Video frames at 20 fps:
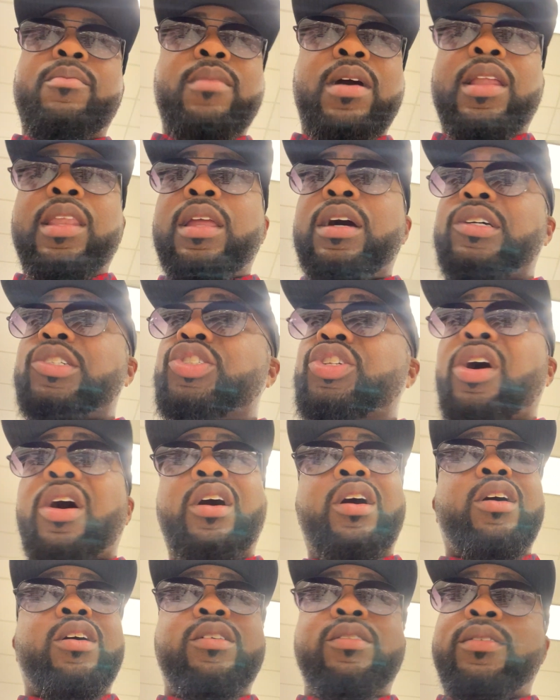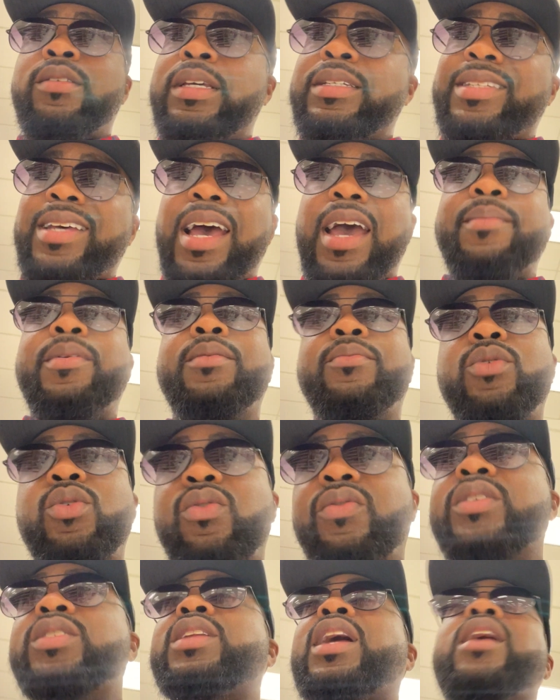my lungs, y'all time to
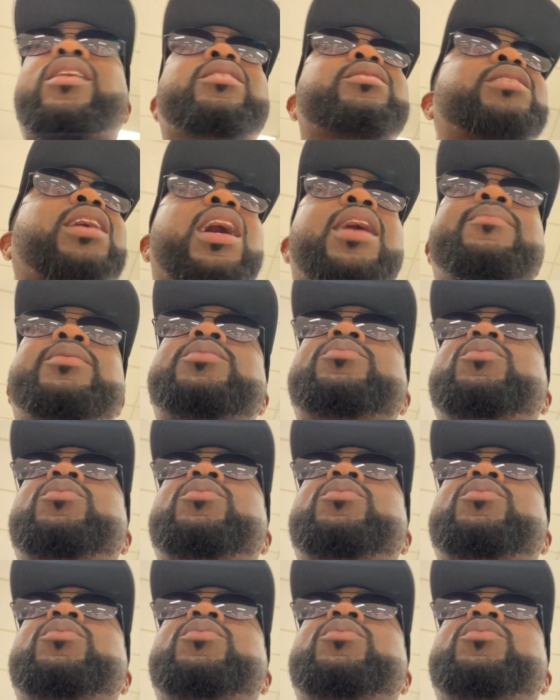move is now. The time is